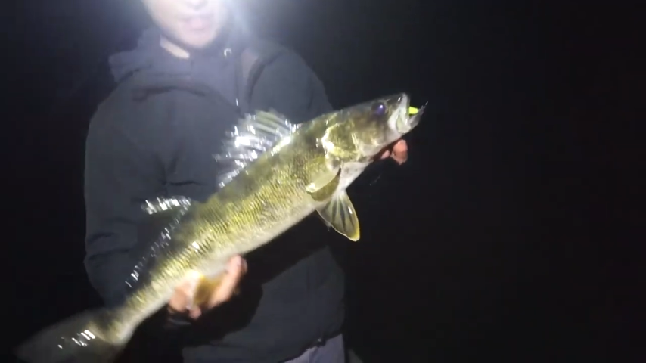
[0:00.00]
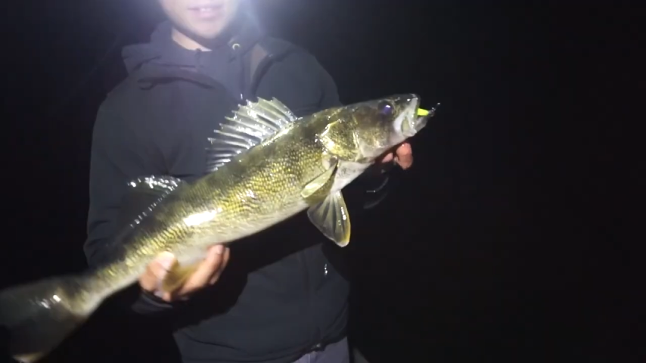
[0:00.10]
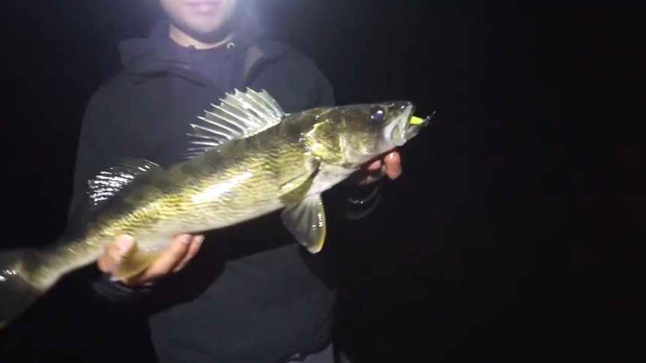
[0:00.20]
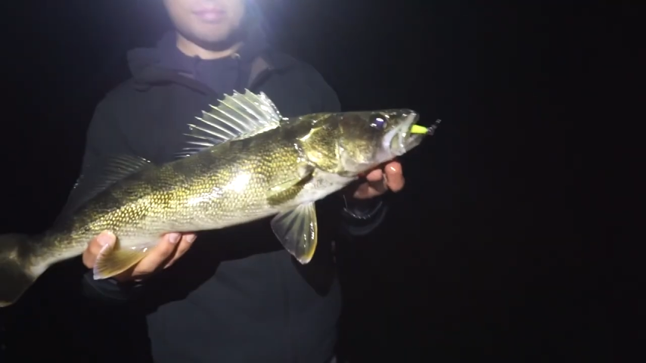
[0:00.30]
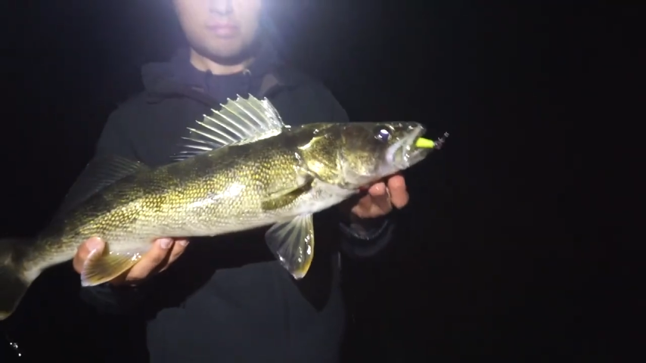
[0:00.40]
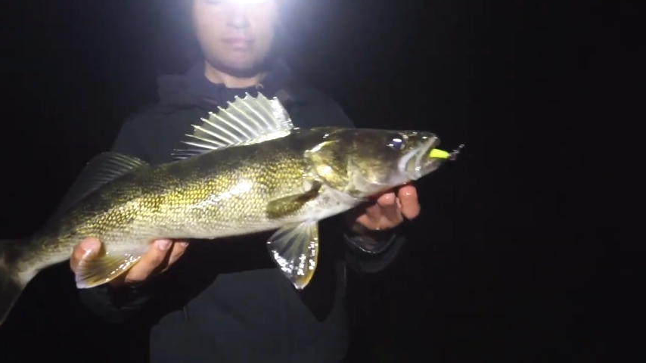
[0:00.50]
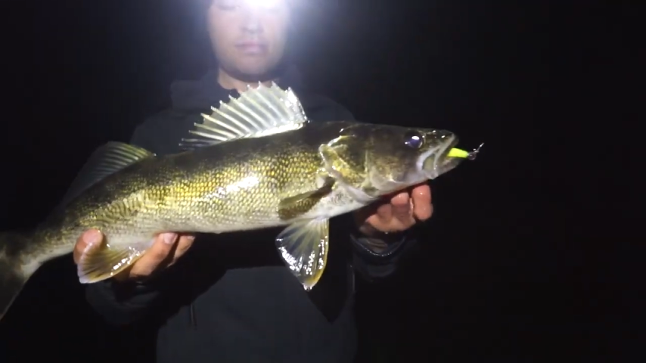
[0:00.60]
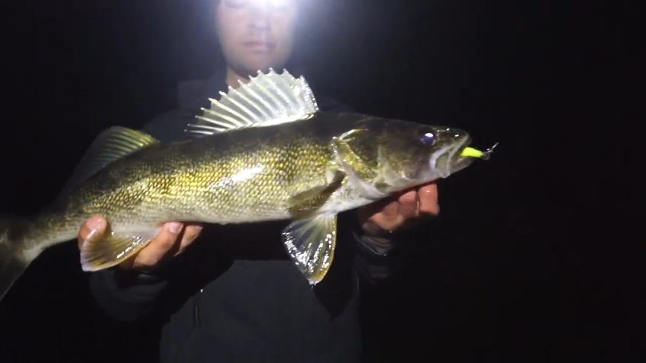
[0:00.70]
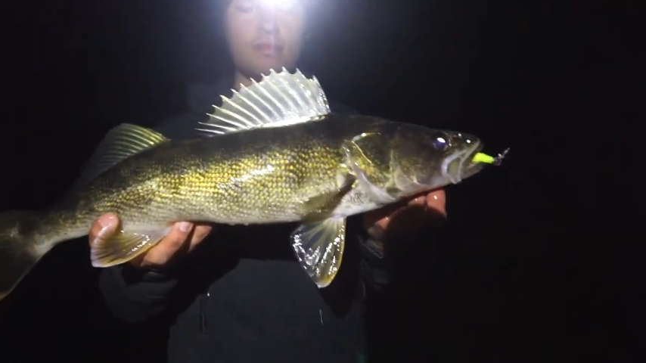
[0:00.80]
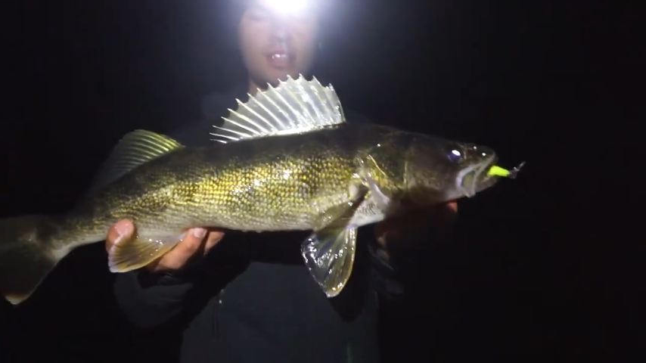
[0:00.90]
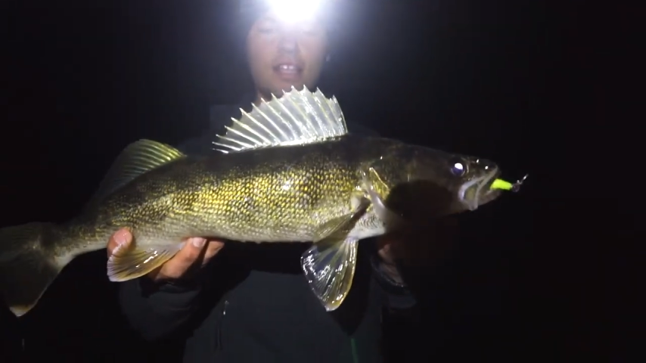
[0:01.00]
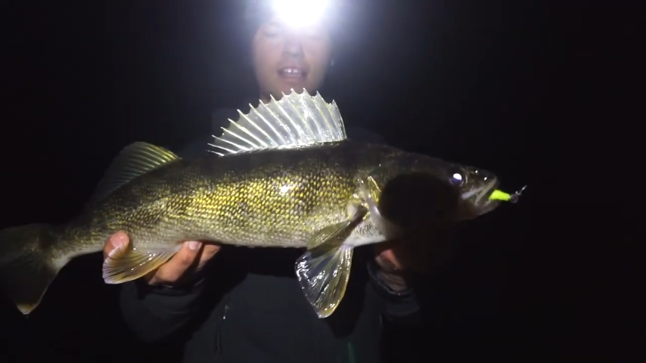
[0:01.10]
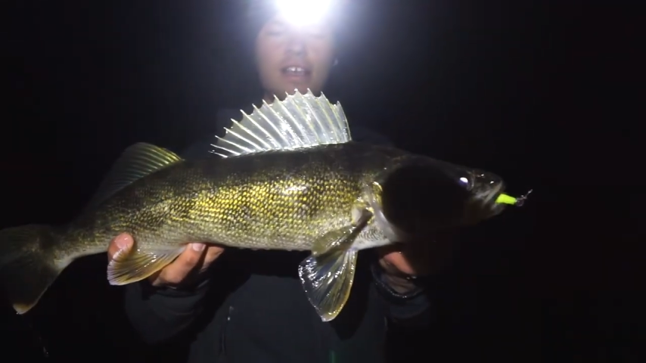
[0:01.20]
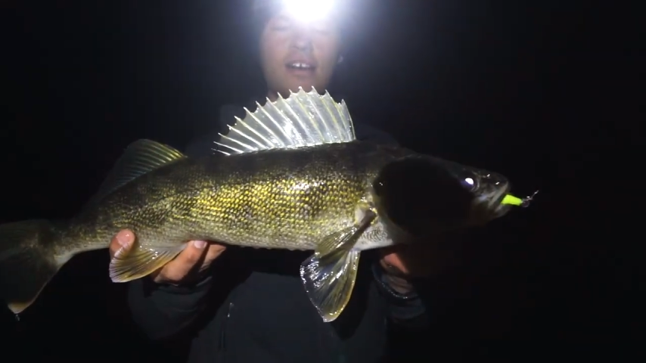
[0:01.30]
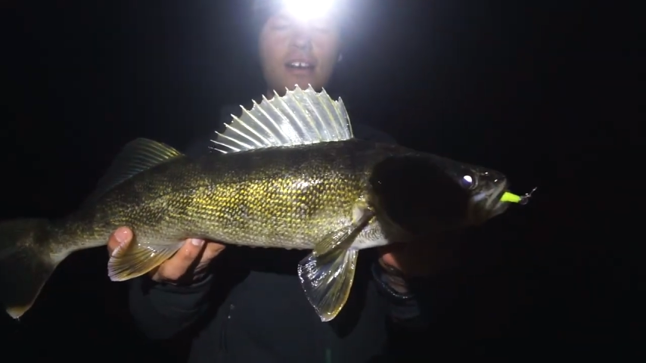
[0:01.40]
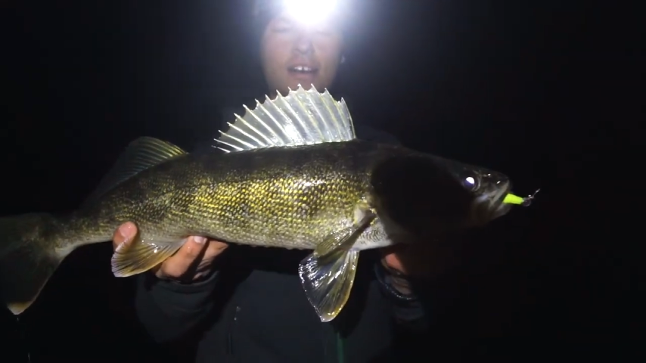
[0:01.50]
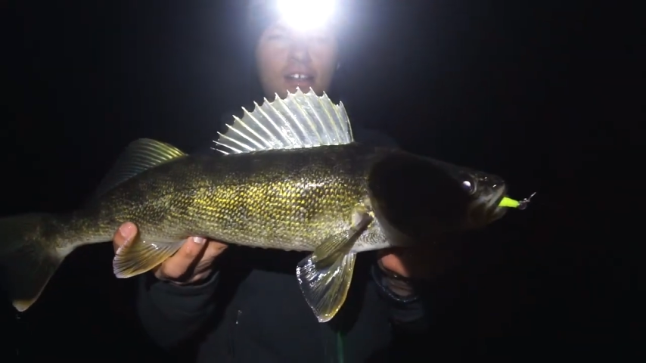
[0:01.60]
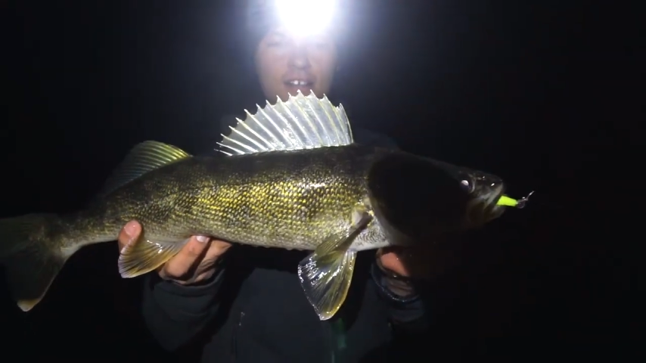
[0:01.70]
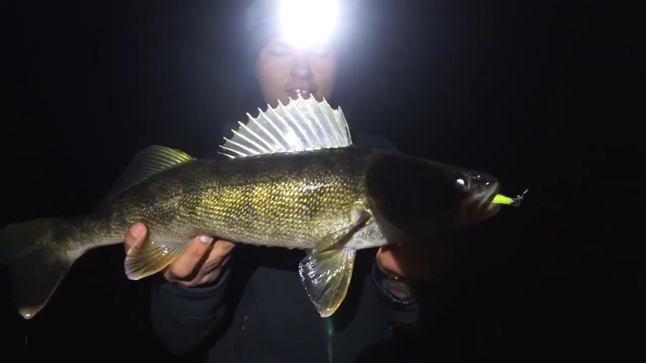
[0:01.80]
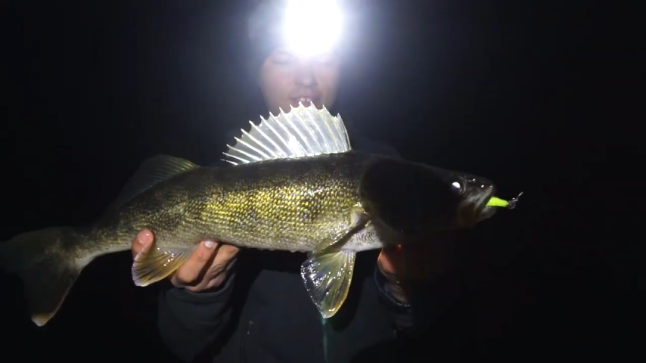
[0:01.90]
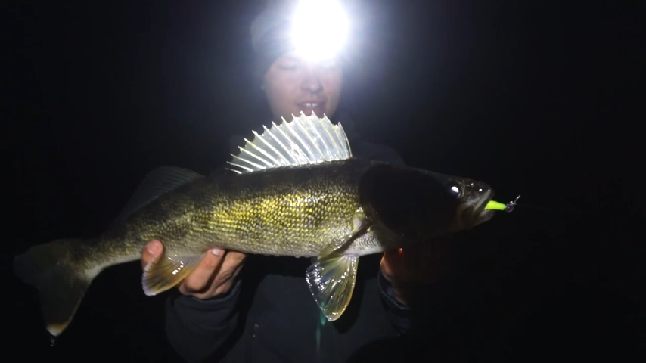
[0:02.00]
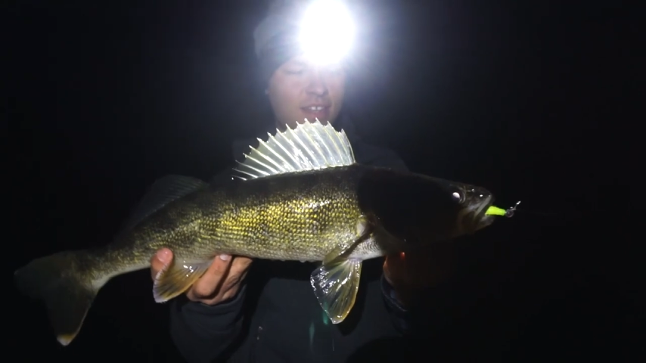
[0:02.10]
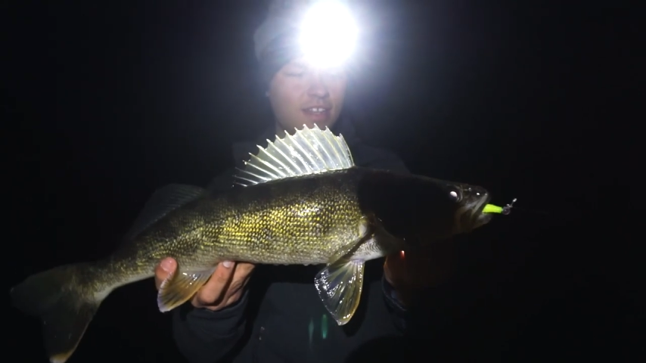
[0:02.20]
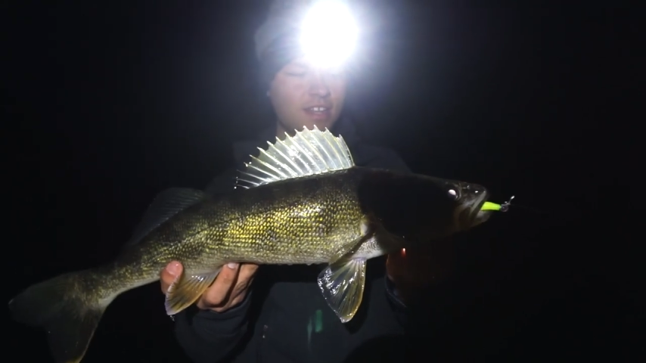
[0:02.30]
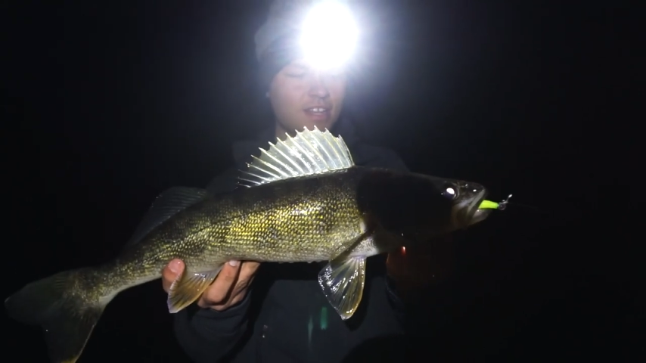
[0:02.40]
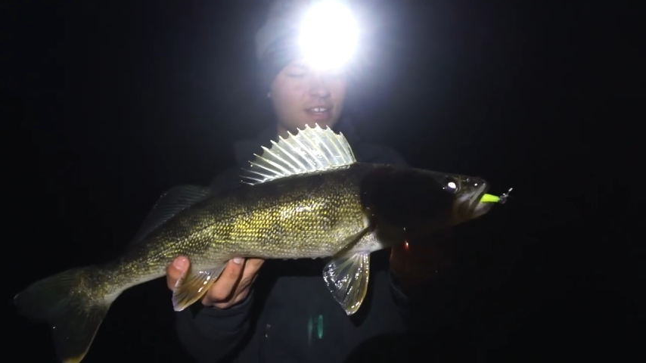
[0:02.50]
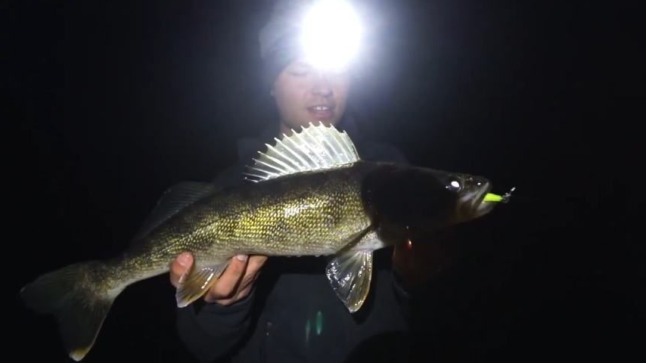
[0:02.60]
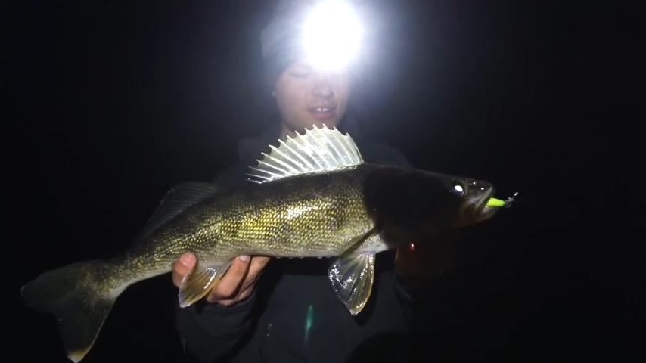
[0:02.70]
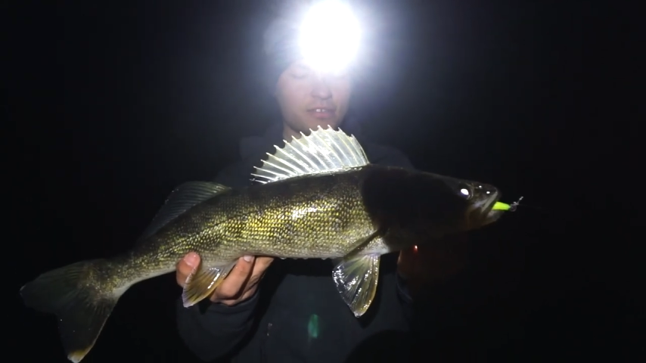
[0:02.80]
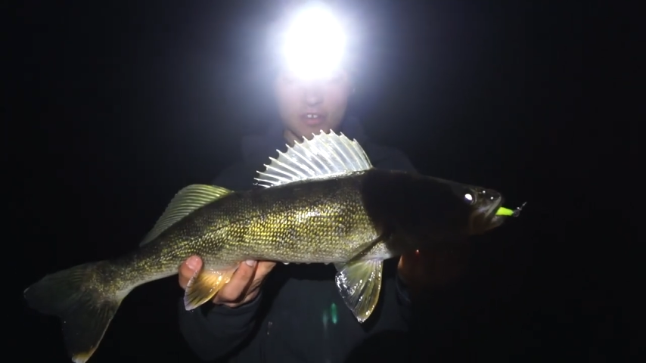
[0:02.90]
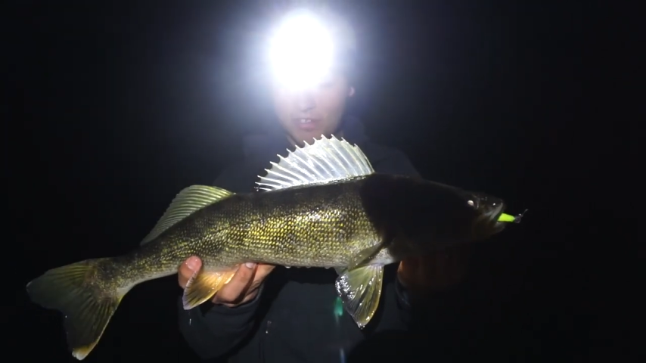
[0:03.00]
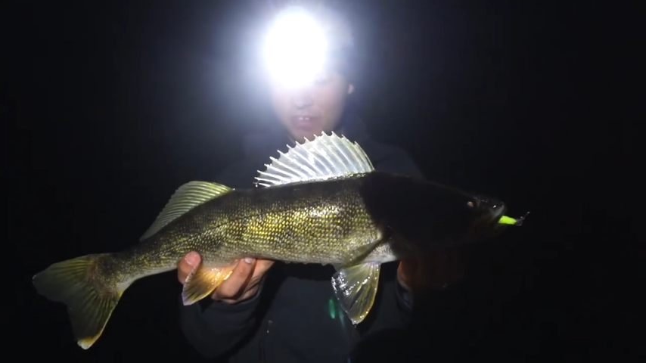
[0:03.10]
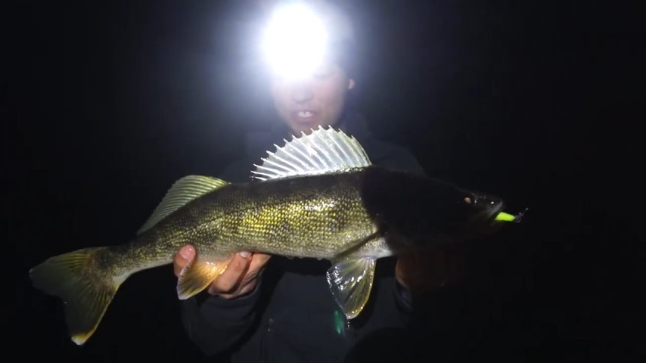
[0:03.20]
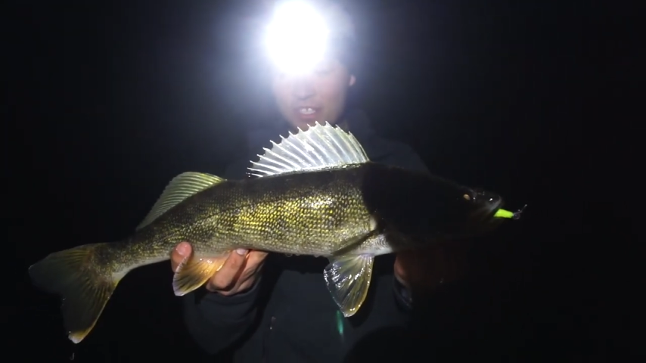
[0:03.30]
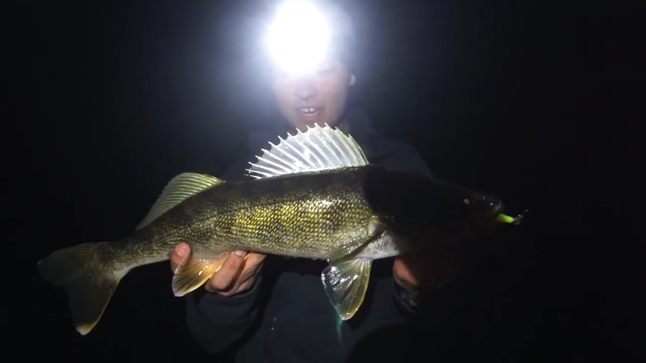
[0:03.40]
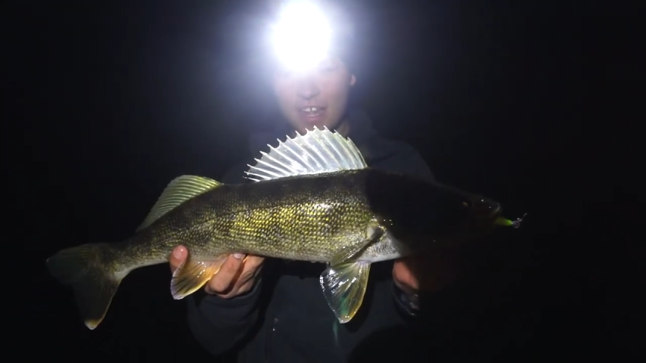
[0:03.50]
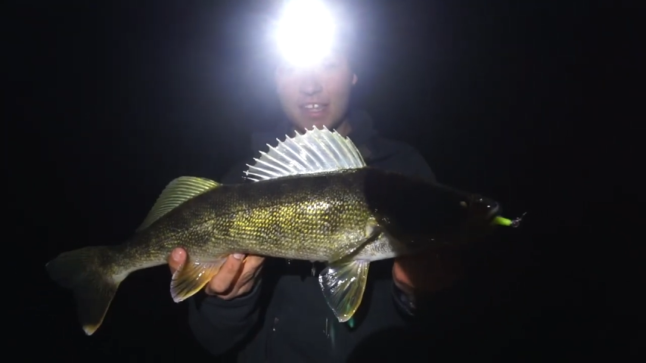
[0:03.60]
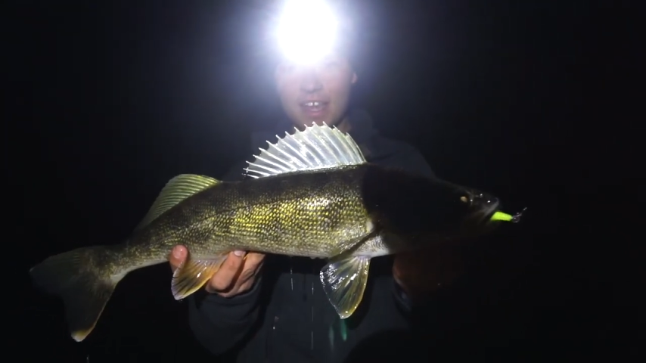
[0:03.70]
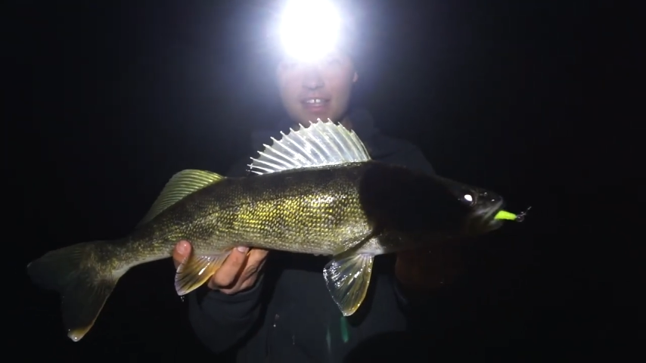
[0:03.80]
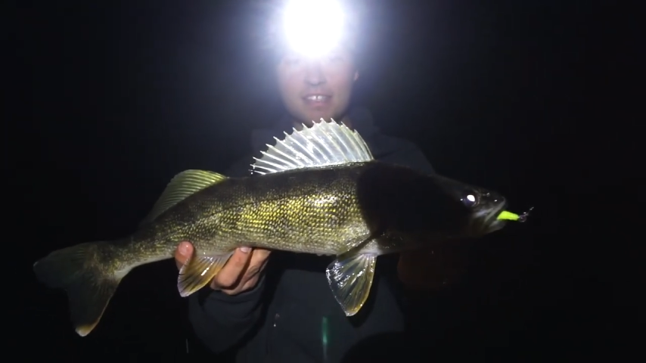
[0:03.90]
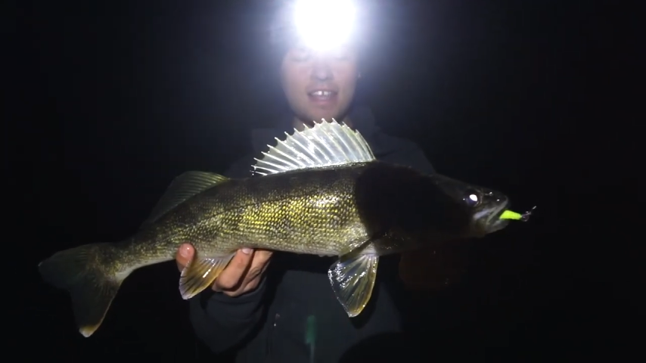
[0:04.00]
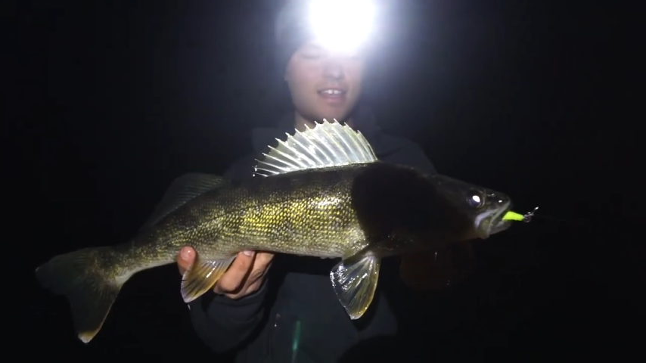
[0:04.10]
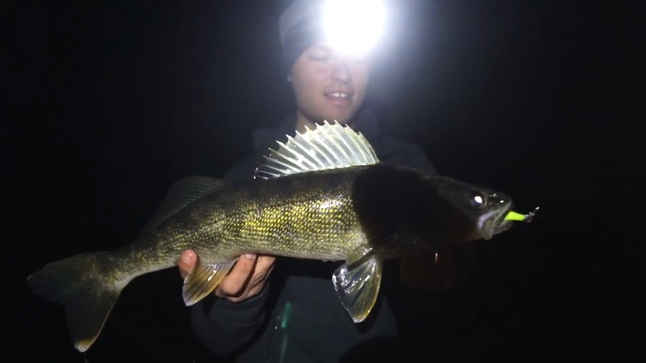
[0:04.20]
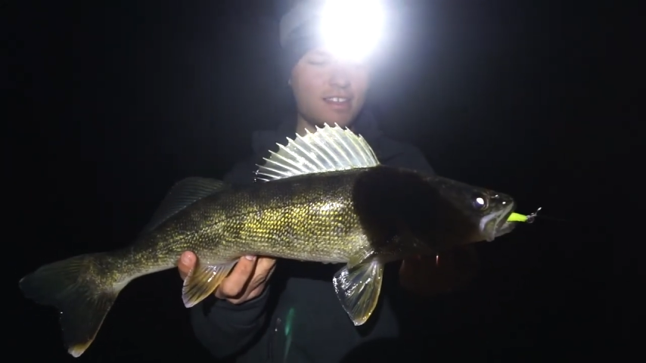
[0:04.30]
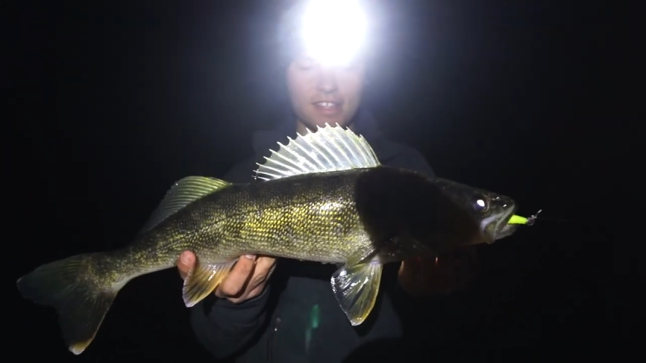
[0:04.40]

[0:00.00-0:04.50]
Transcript: [unreadable: no face in view]